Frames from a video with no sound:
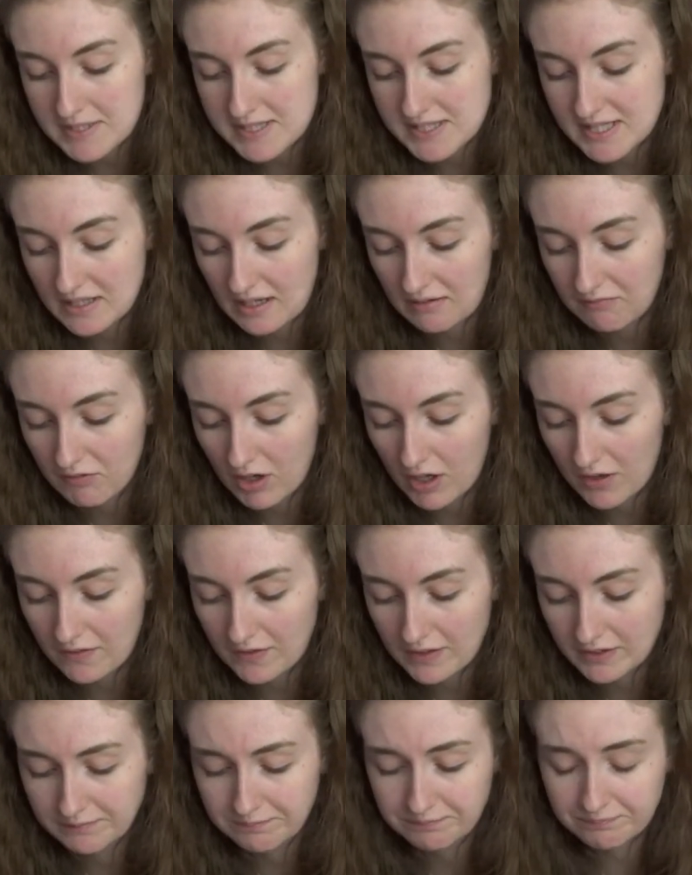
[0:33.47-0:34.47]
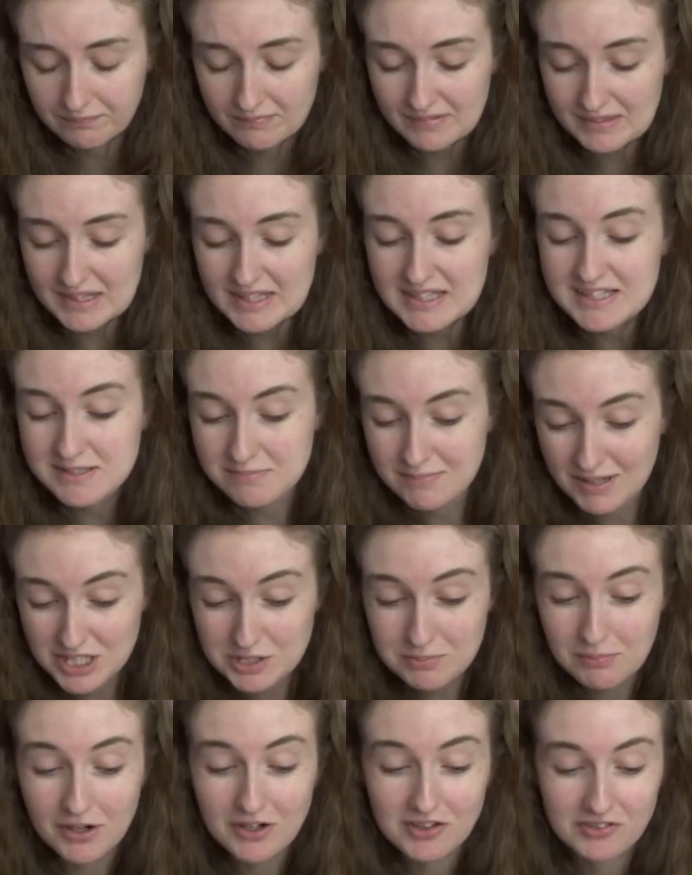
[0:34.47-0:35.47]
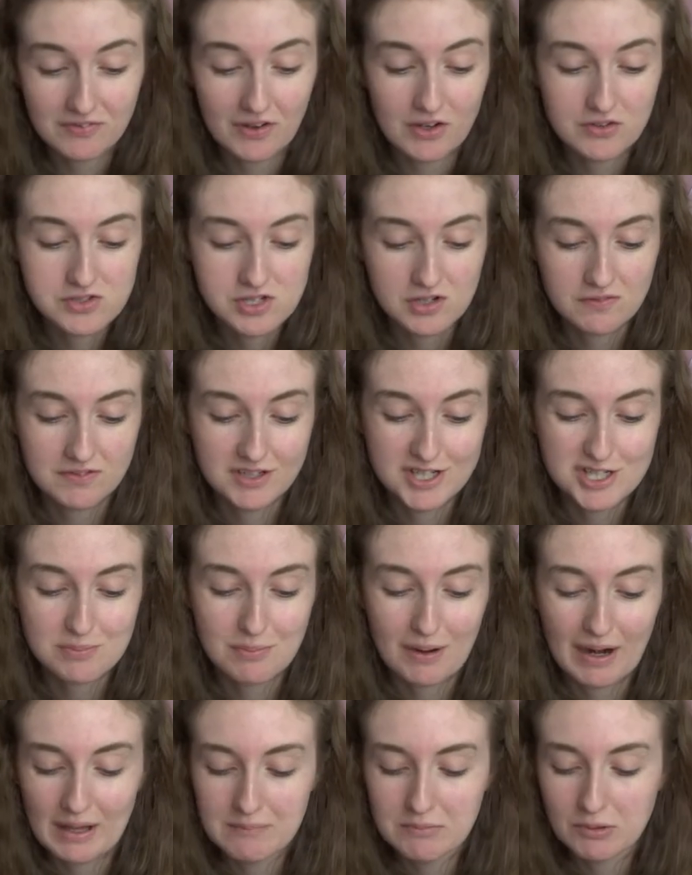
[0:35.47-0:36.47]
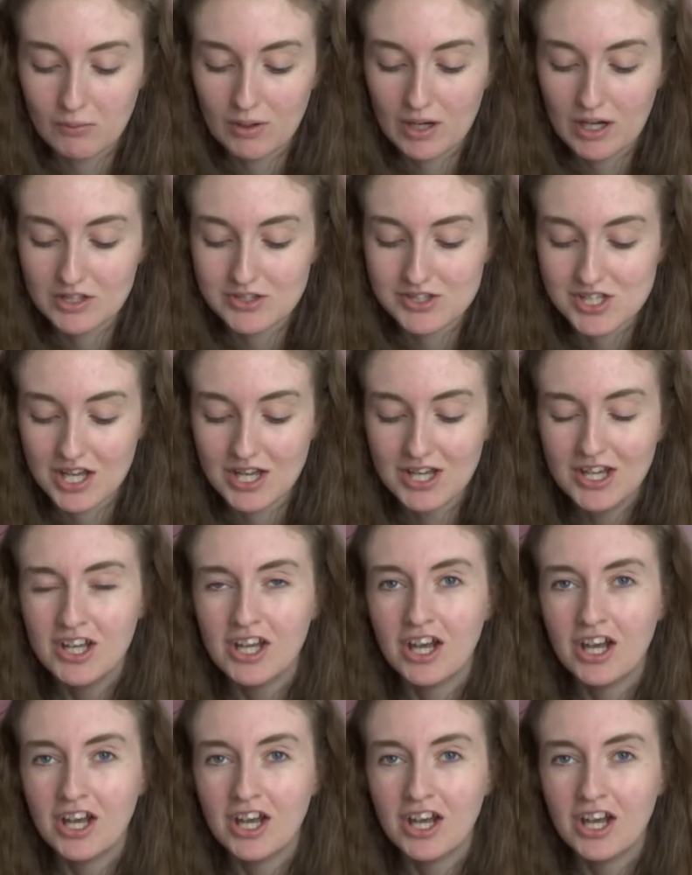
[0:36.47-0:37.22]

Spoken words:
So I've got the Smashbox Photo Finish Primer Water.